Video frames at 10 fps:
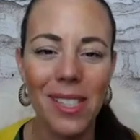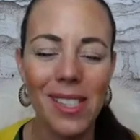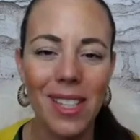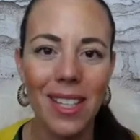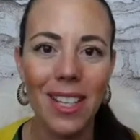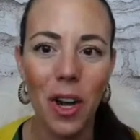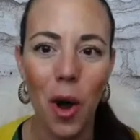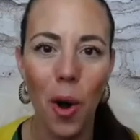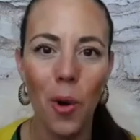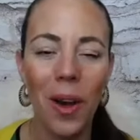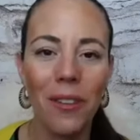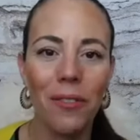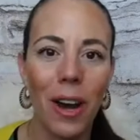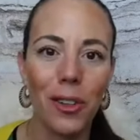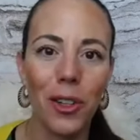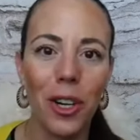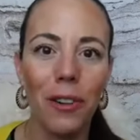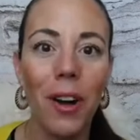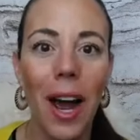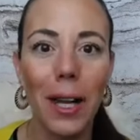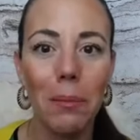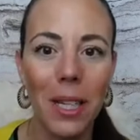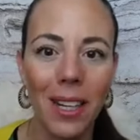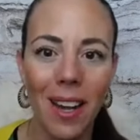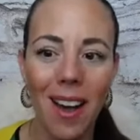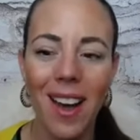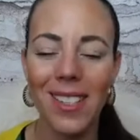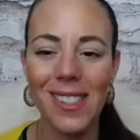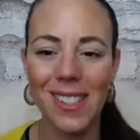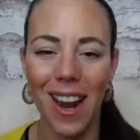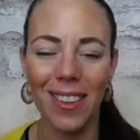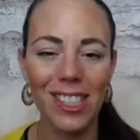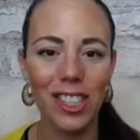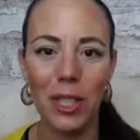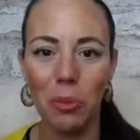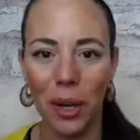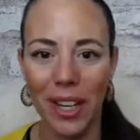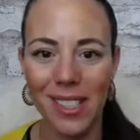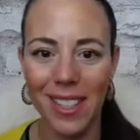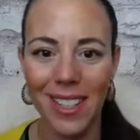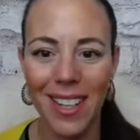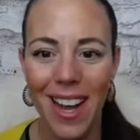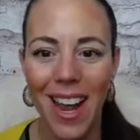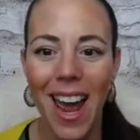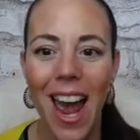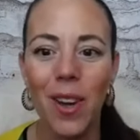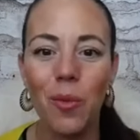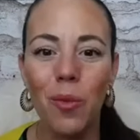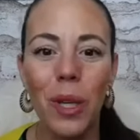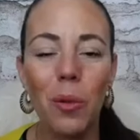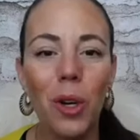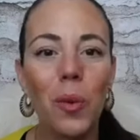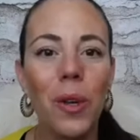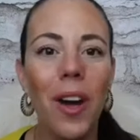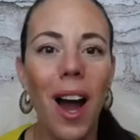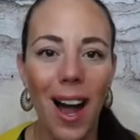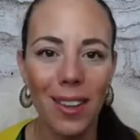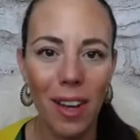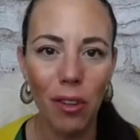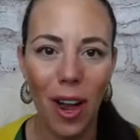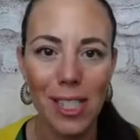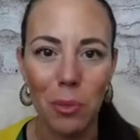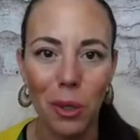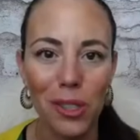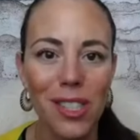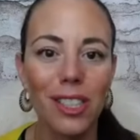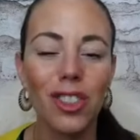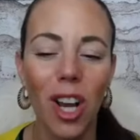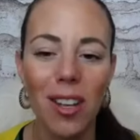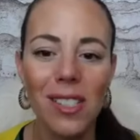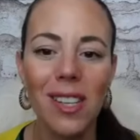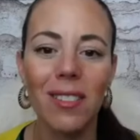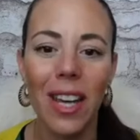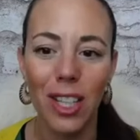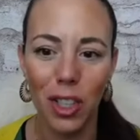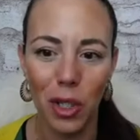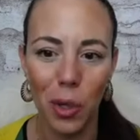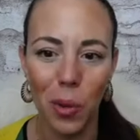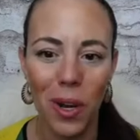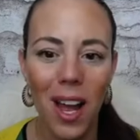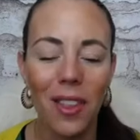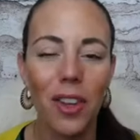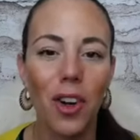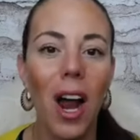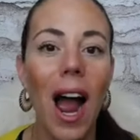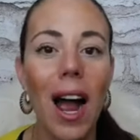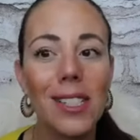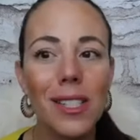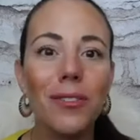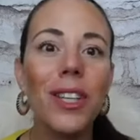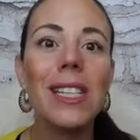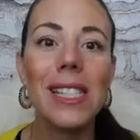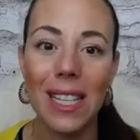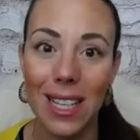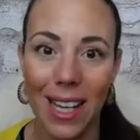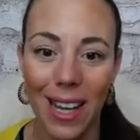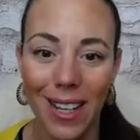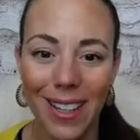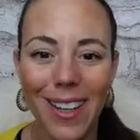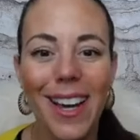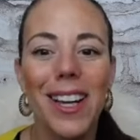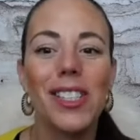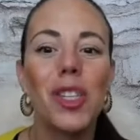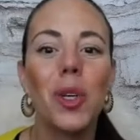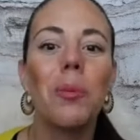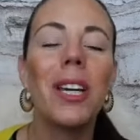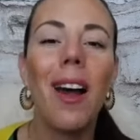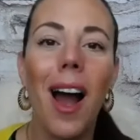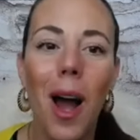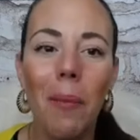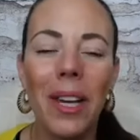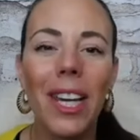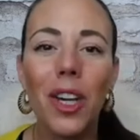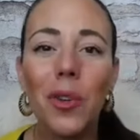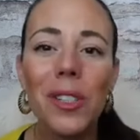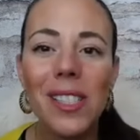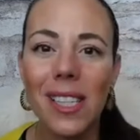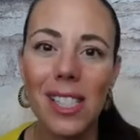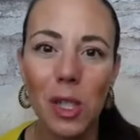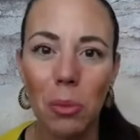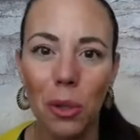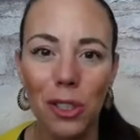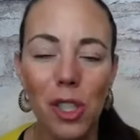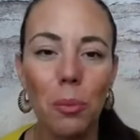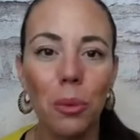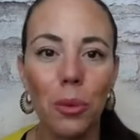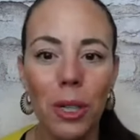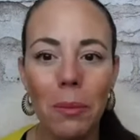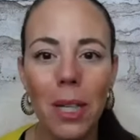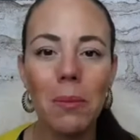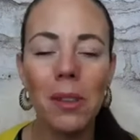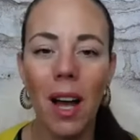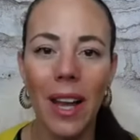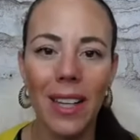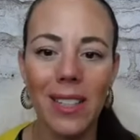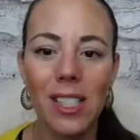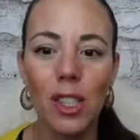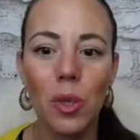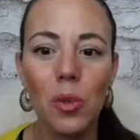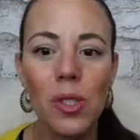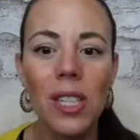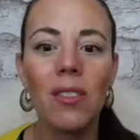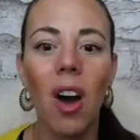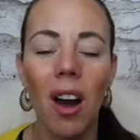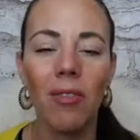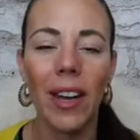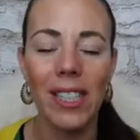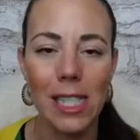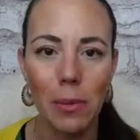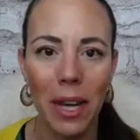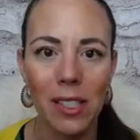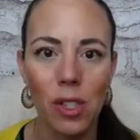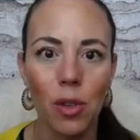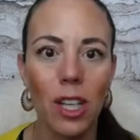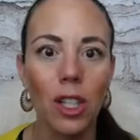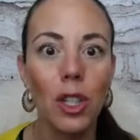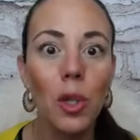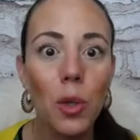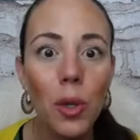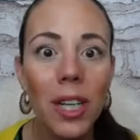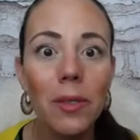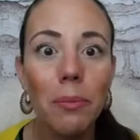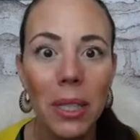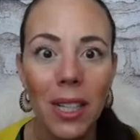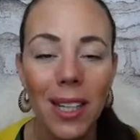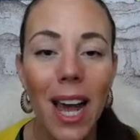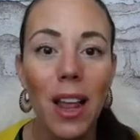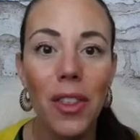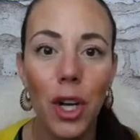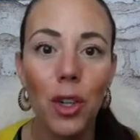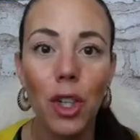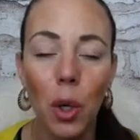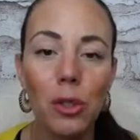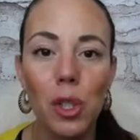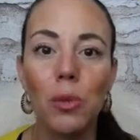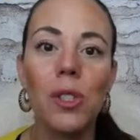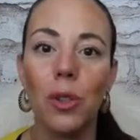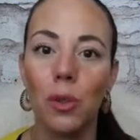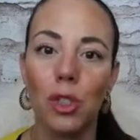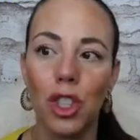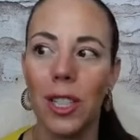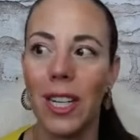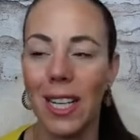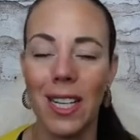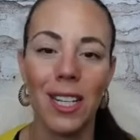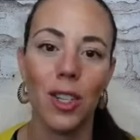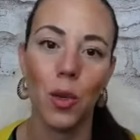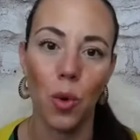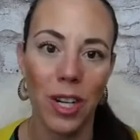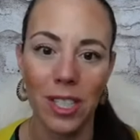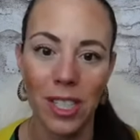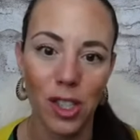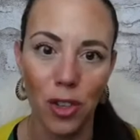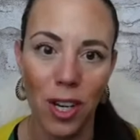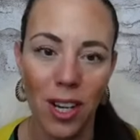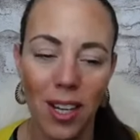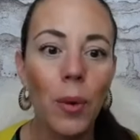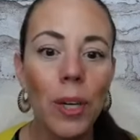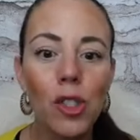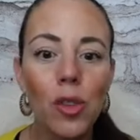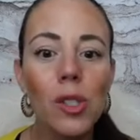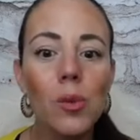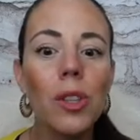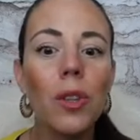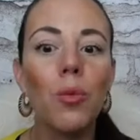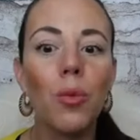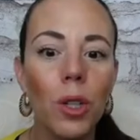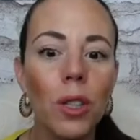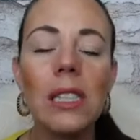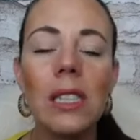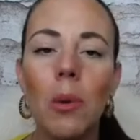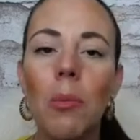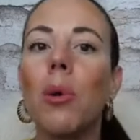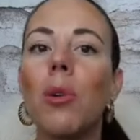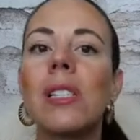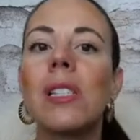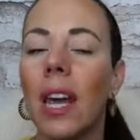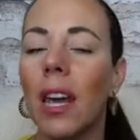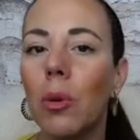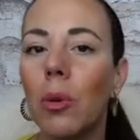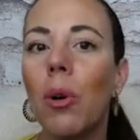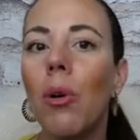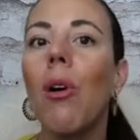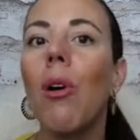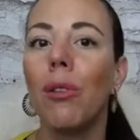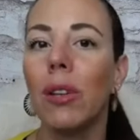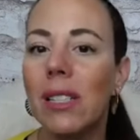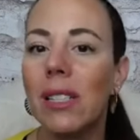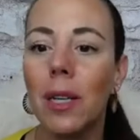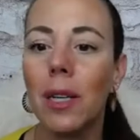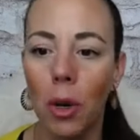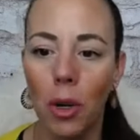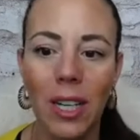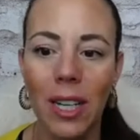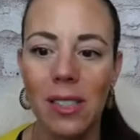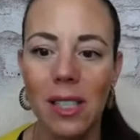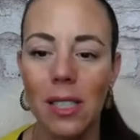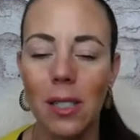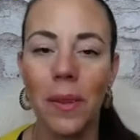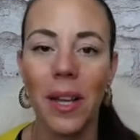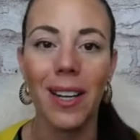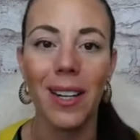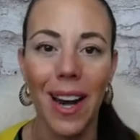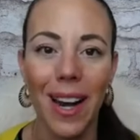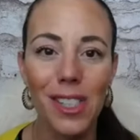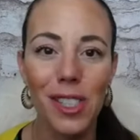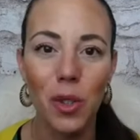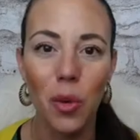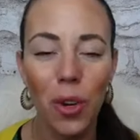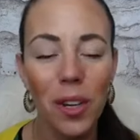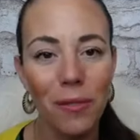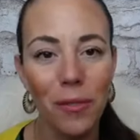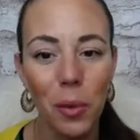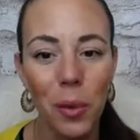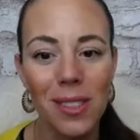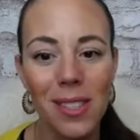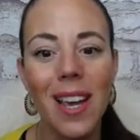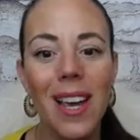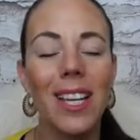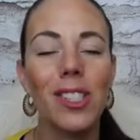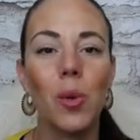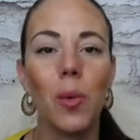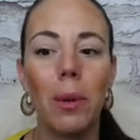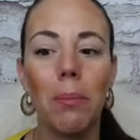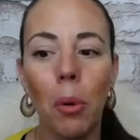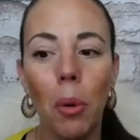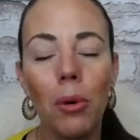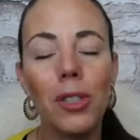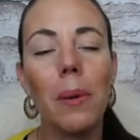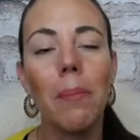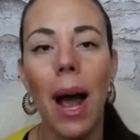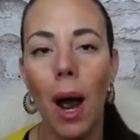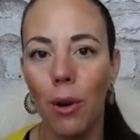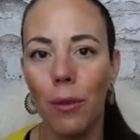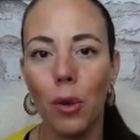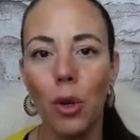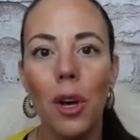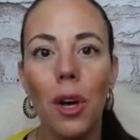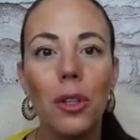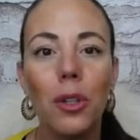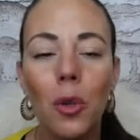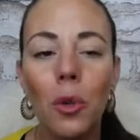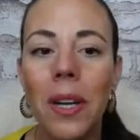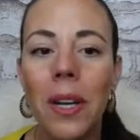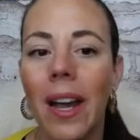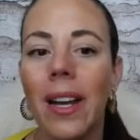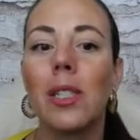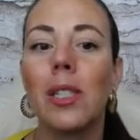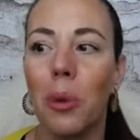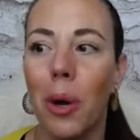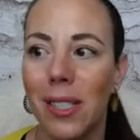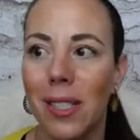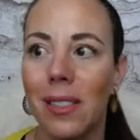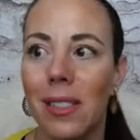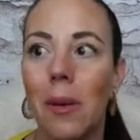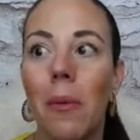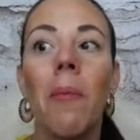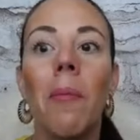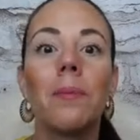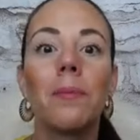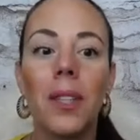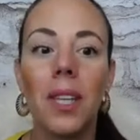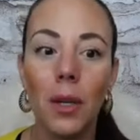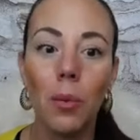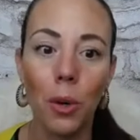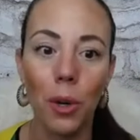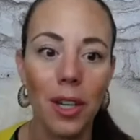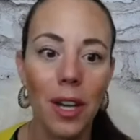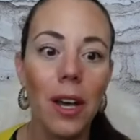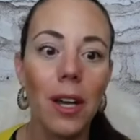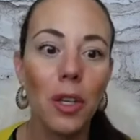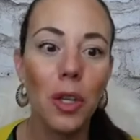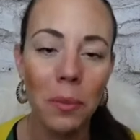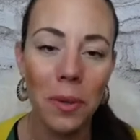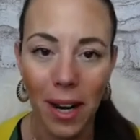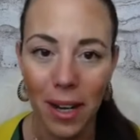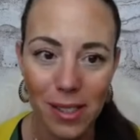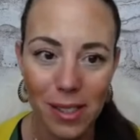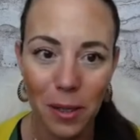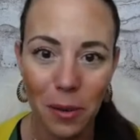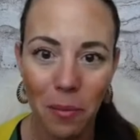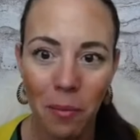the CEO and founder of Hype Media and Stylishly Branded. And we work with high level experts just like you that are actively seeking to become irresistible to premium clients using the online space so that you can be their go to solution in your industry. And we do this with a really simple, scalable, holistic marketing system that ignites your influence into a bold, powerful, humanized presence. Keyword humanized.